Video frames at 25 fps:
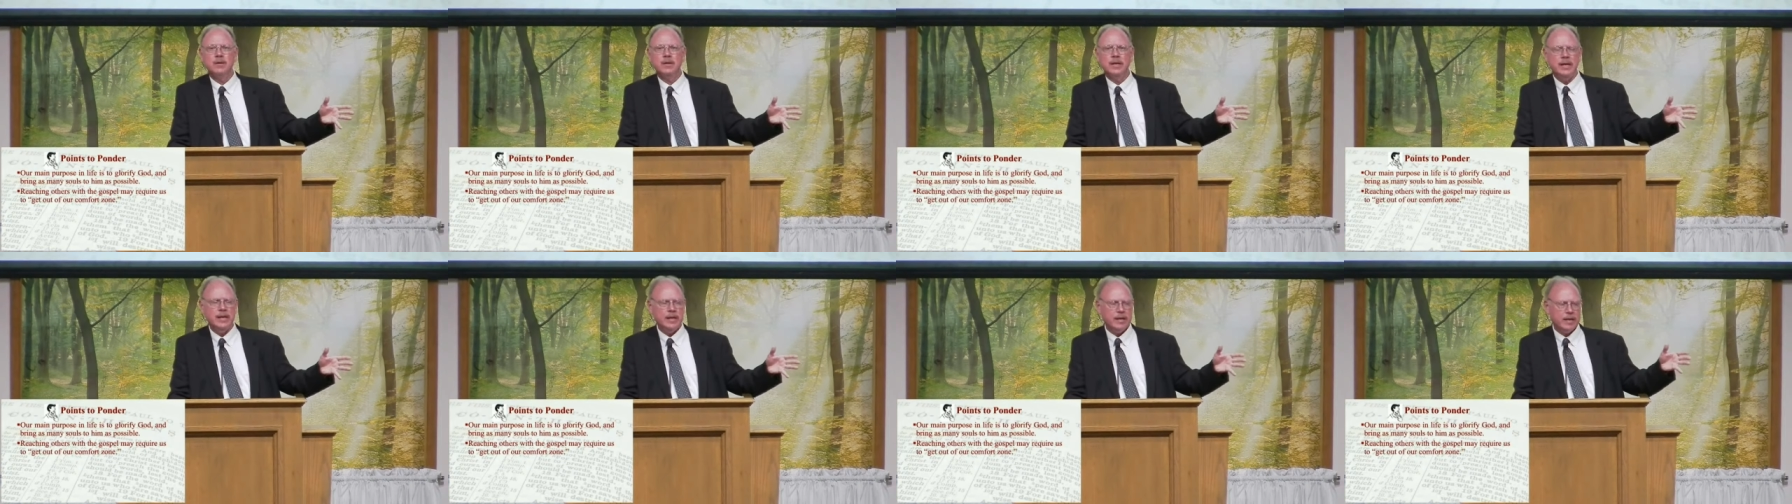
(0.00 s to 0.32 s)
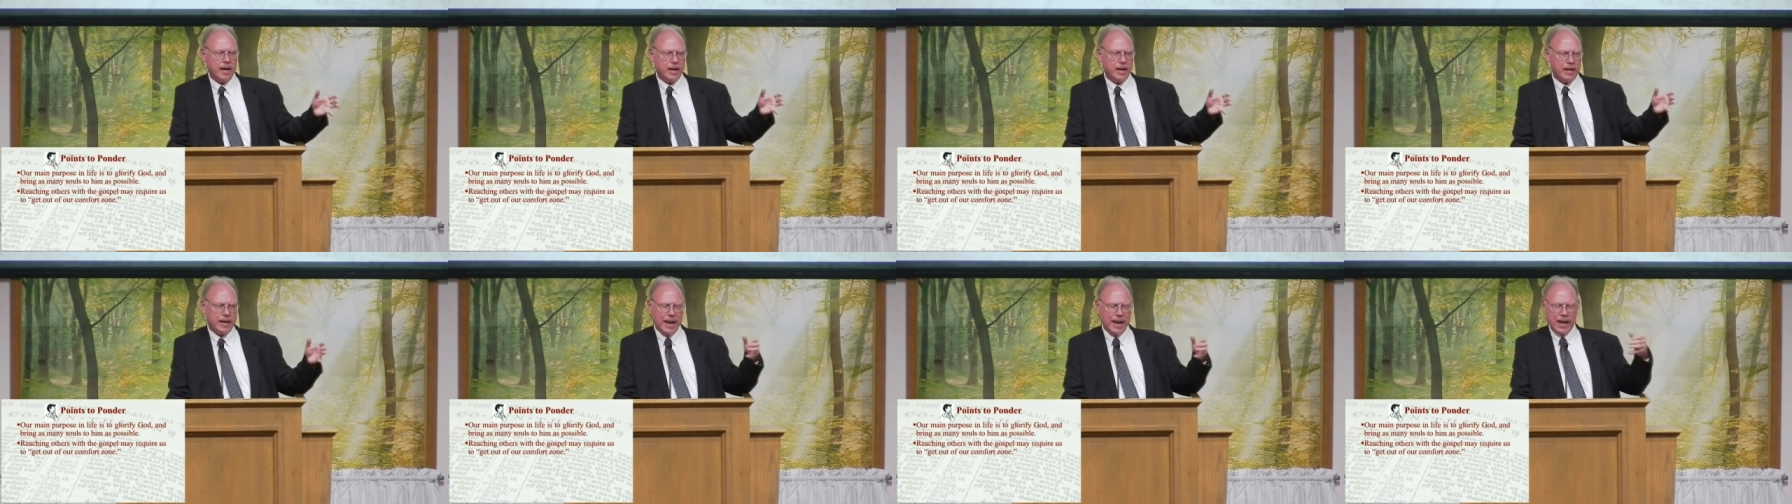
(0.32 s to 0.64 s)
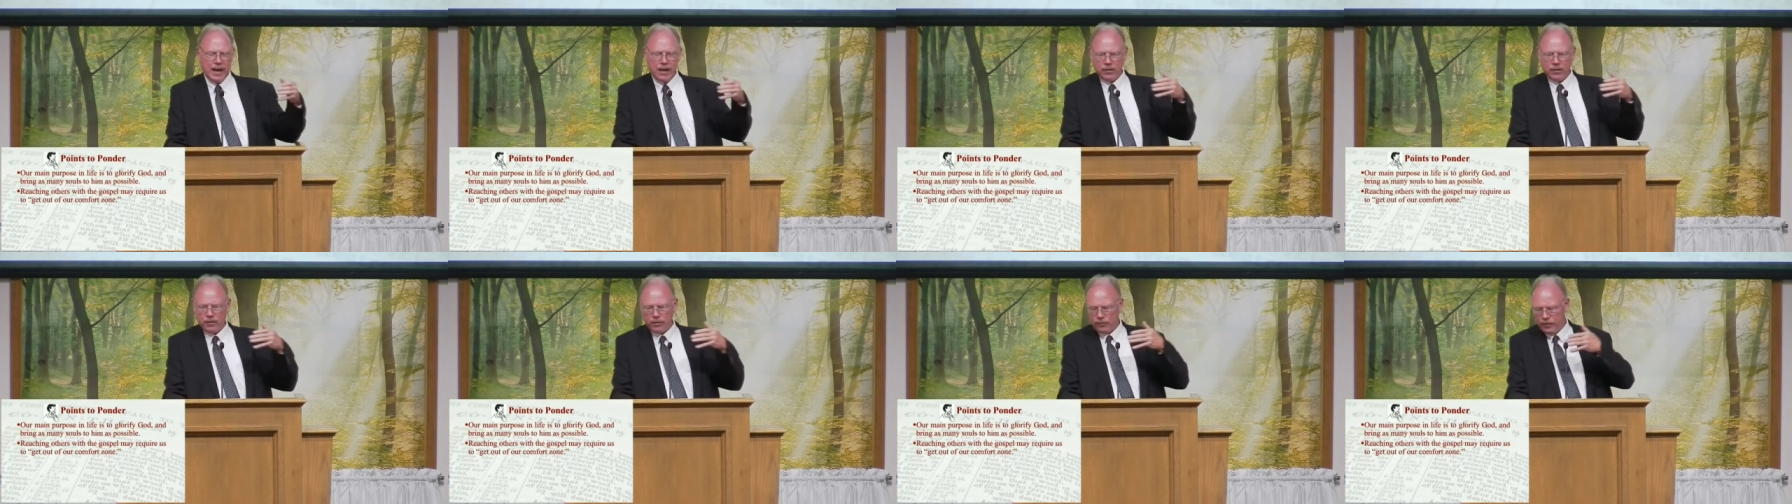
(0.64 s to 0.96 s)
He got
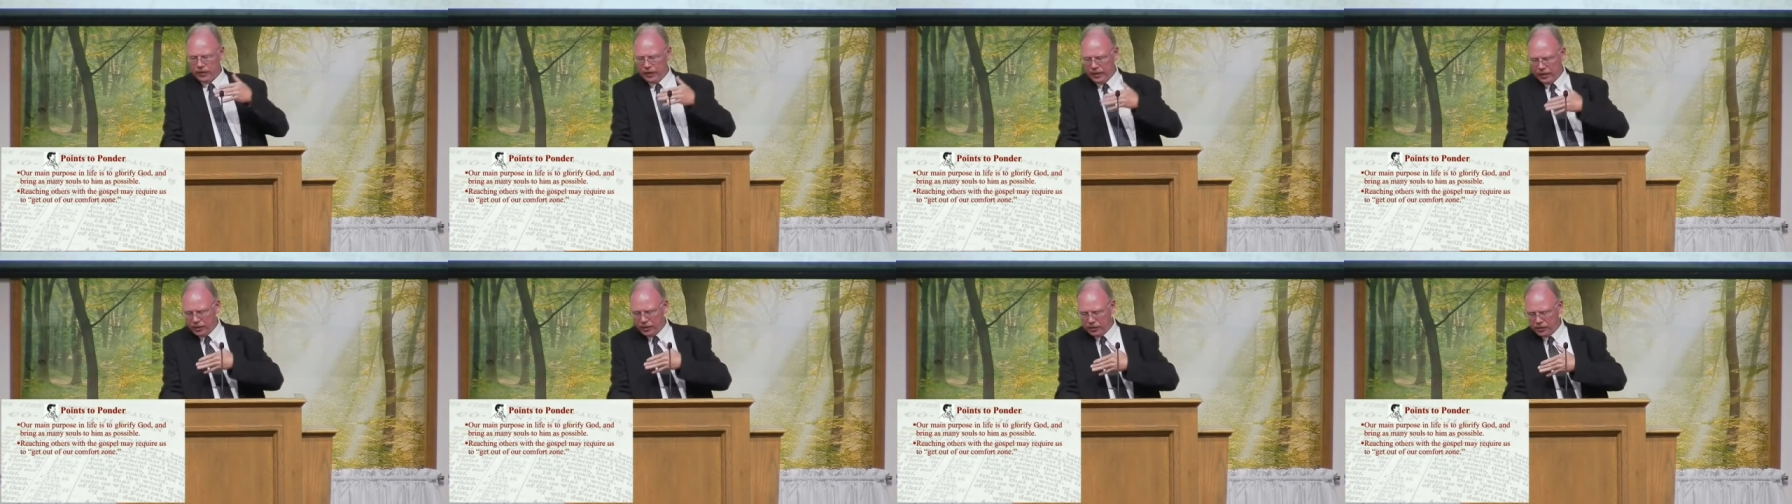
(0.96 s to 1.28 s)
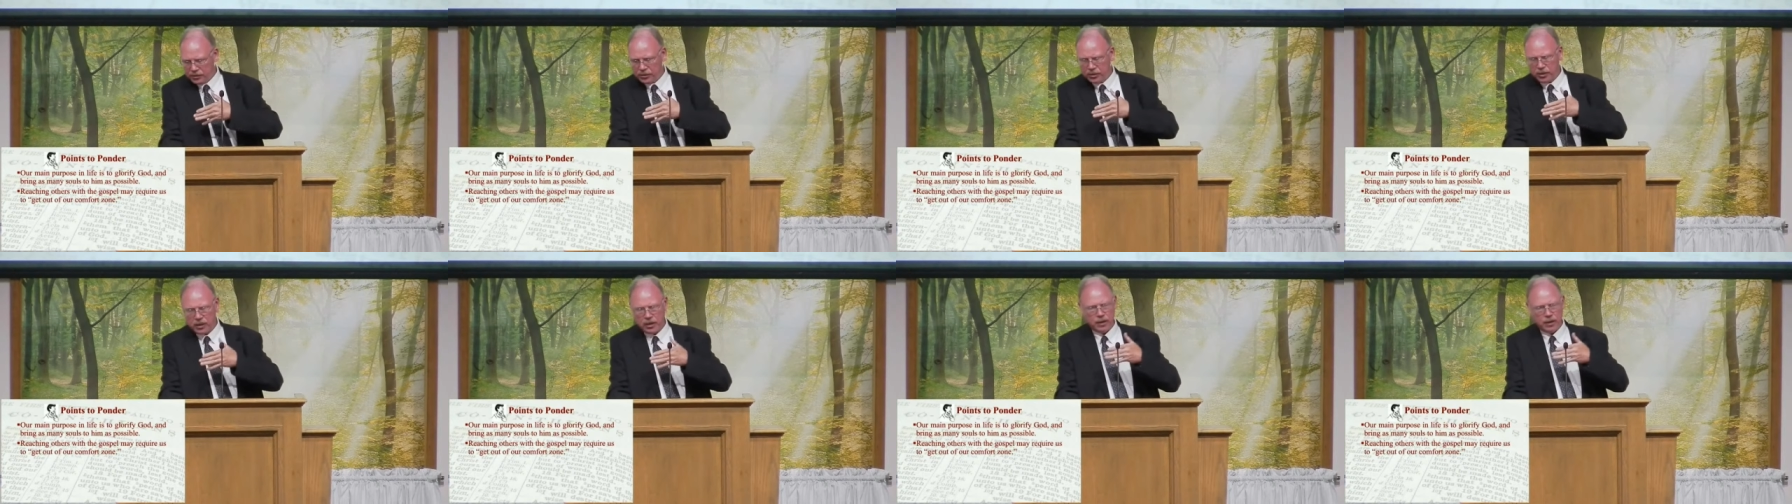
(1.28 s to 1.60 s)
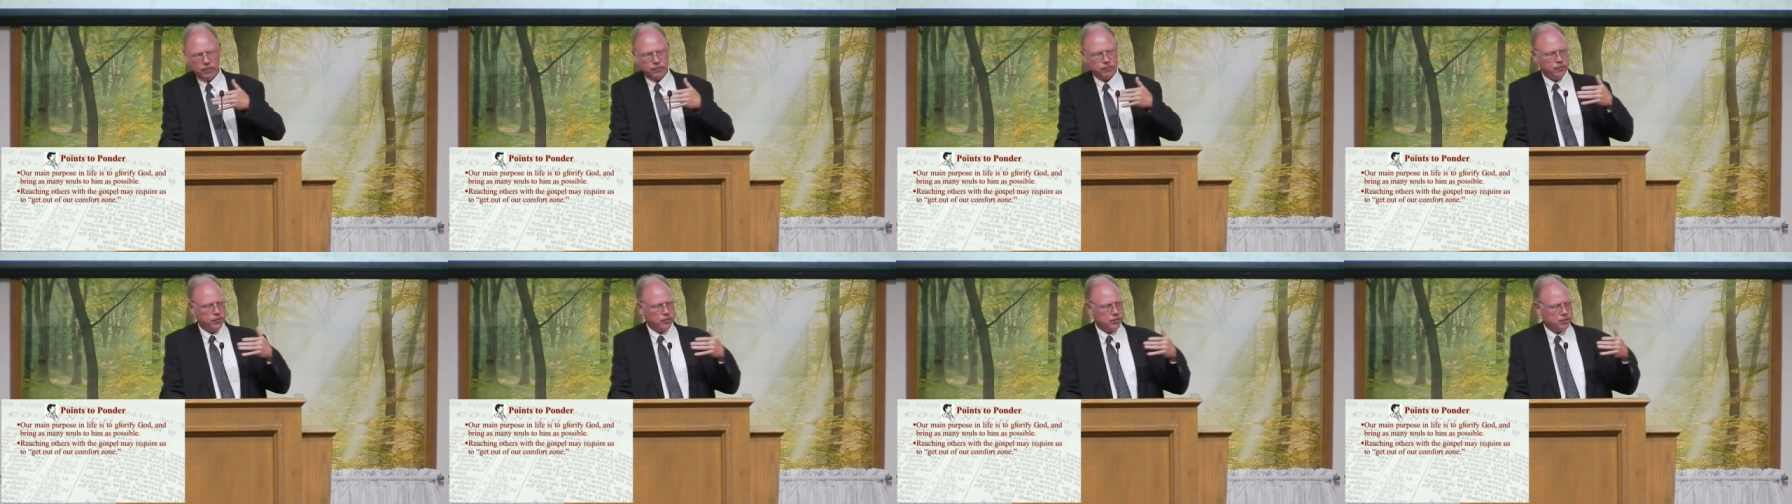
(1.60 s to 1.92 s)
out of his
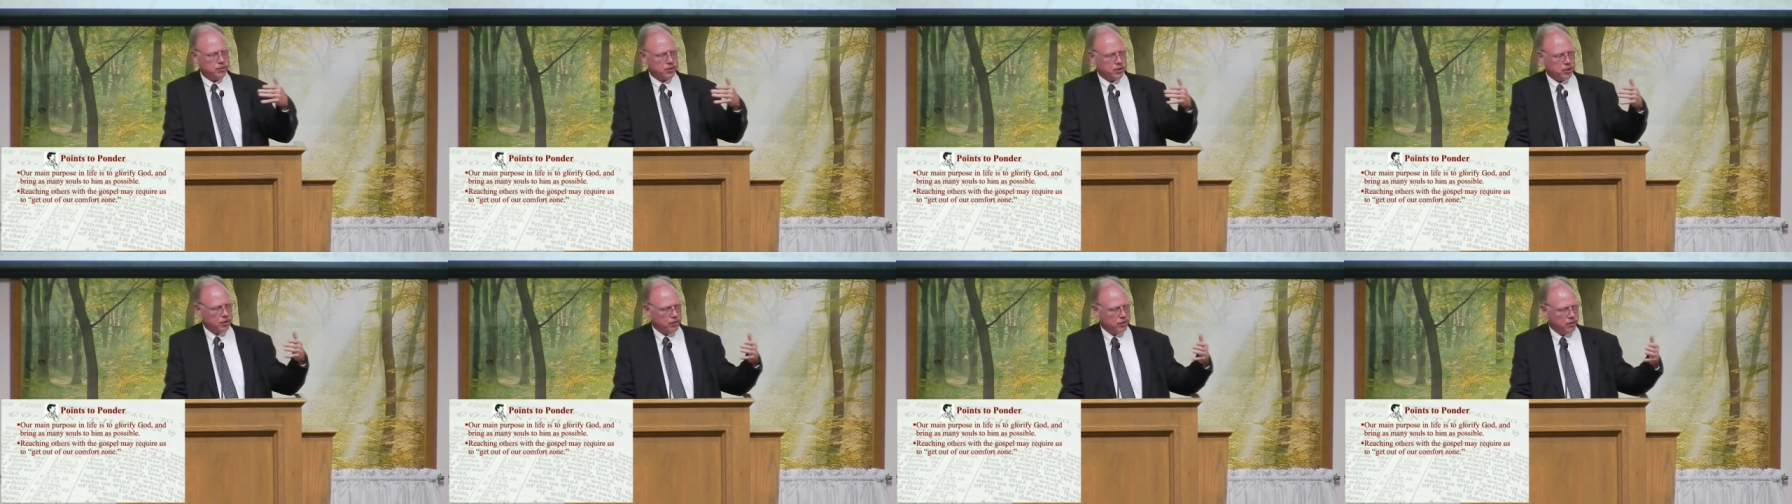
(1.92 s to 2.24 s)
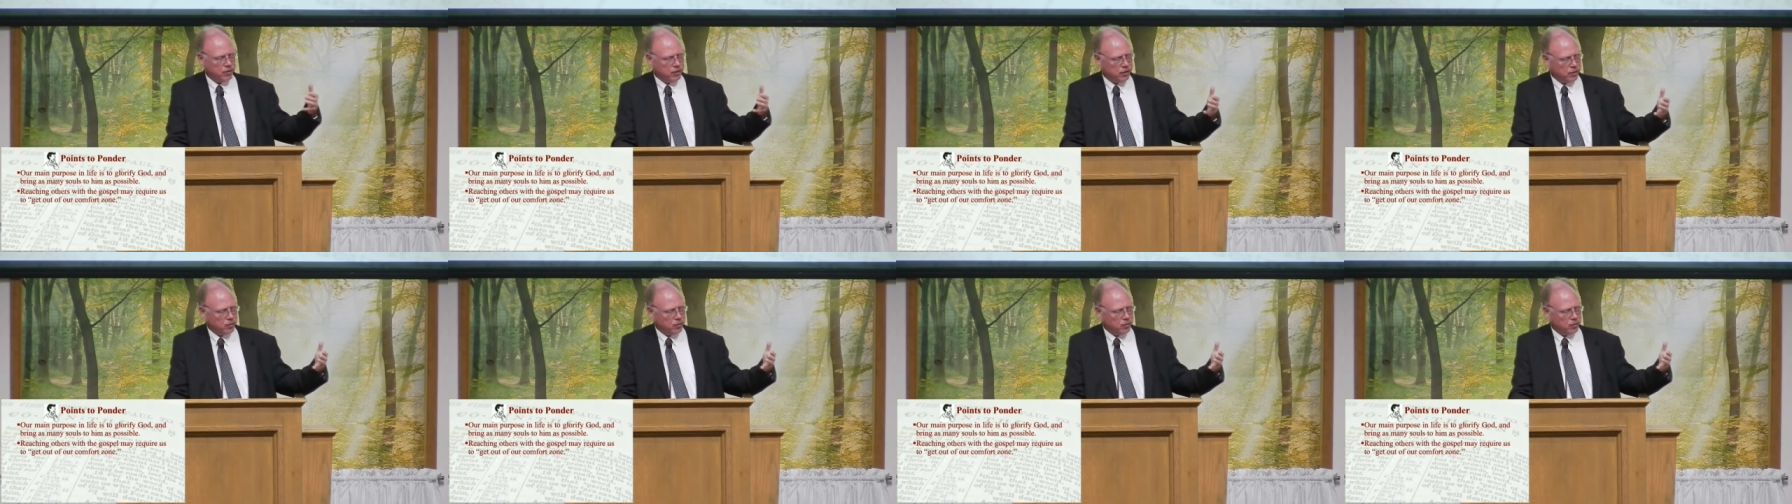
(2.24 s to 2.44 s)
comfort zone